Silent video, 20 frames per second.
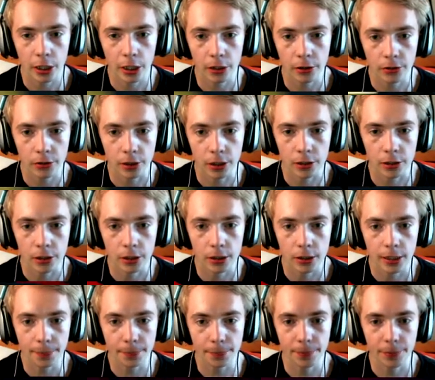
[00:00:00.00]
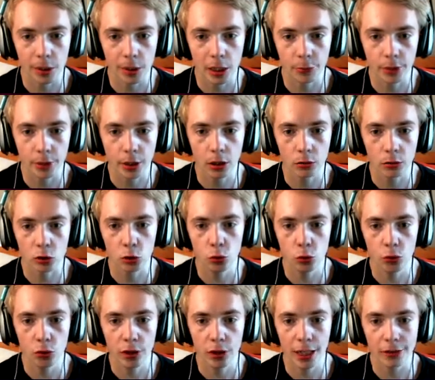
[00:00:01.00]
here and uh, yep, there we go.
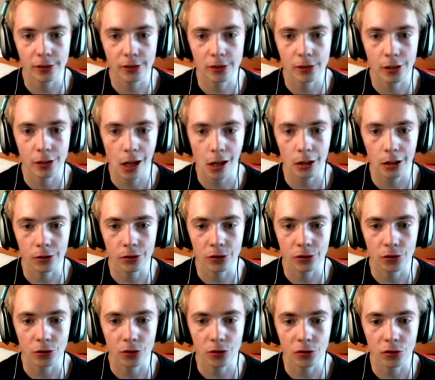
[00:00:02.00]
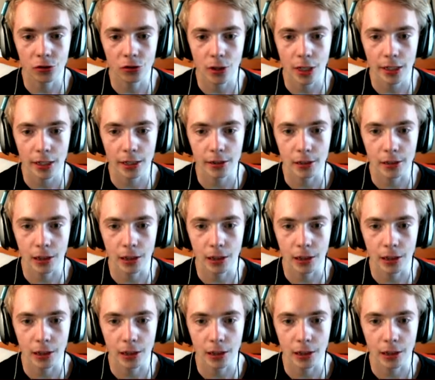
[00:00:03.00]
$2,000 straight in the